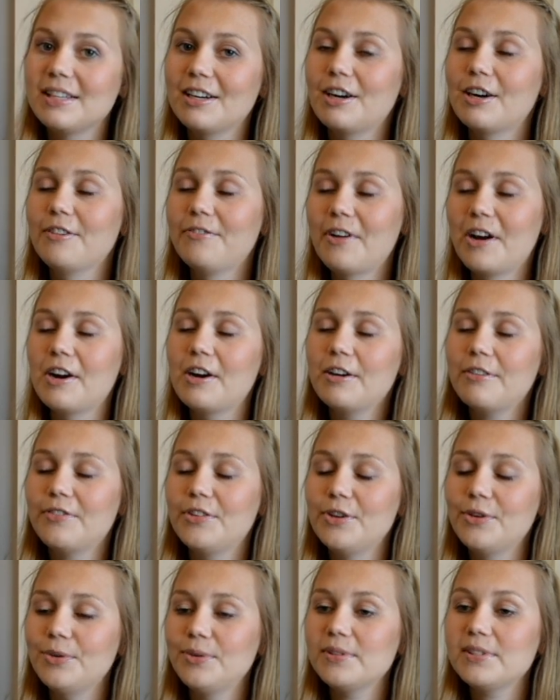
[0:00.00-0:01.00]
There are very
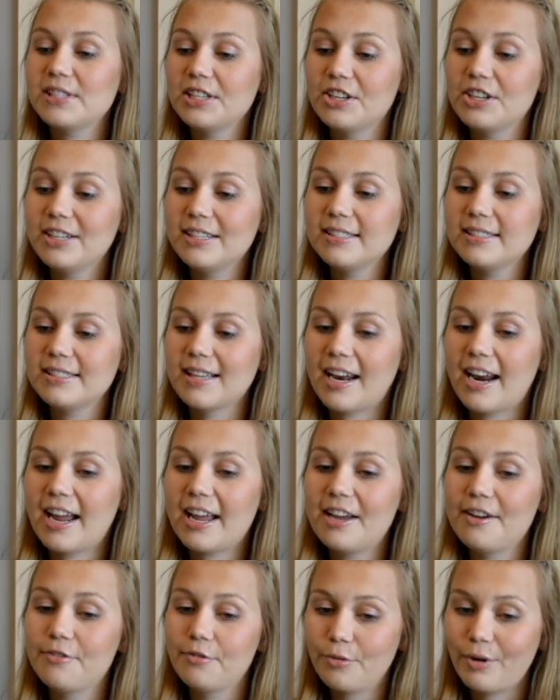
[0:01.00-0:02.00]
few series that I
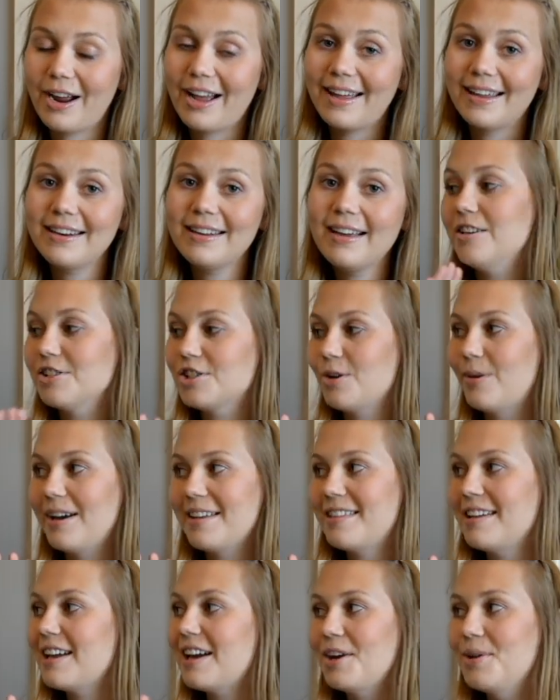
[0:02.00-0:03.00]
have read, and so
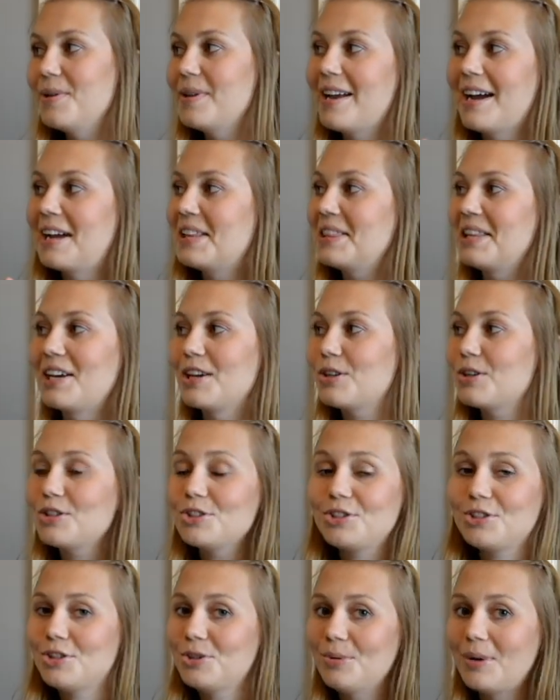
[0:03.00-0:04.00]
I think I only had like
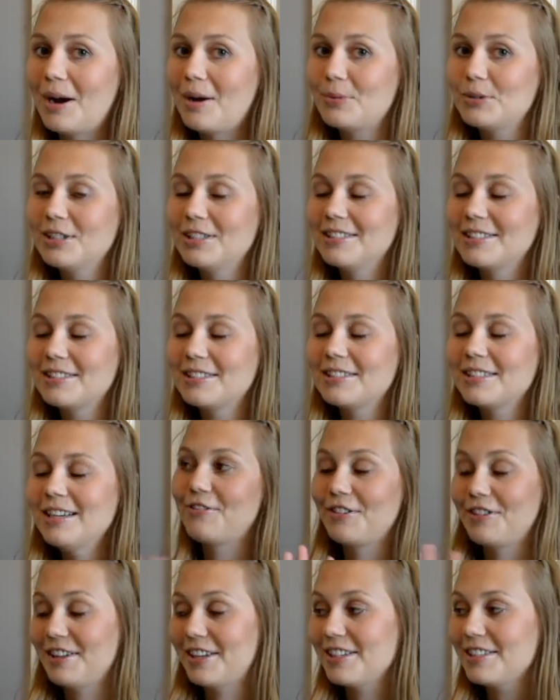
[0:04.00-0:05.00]
two options
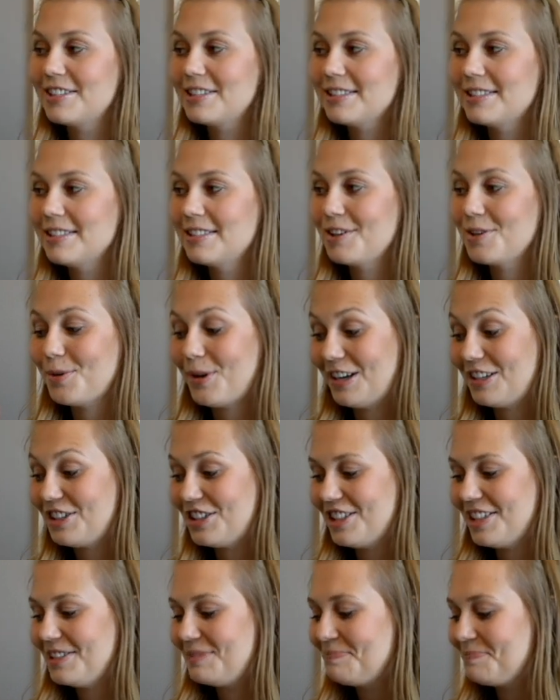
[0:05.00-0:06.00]
for this
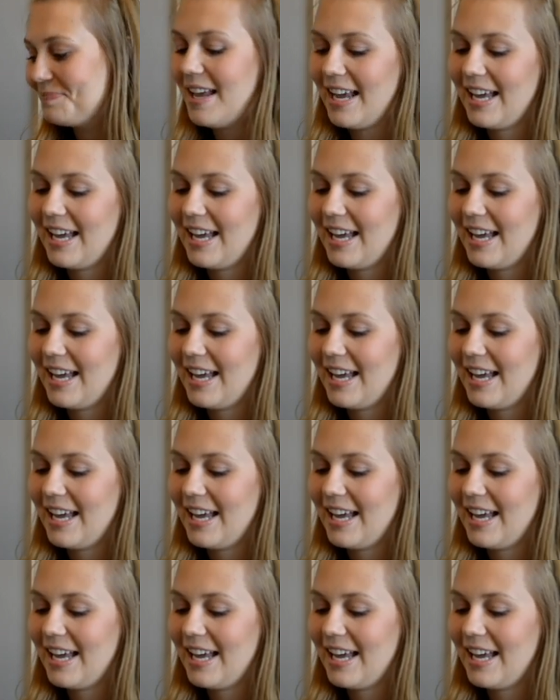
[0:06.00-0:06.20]
question,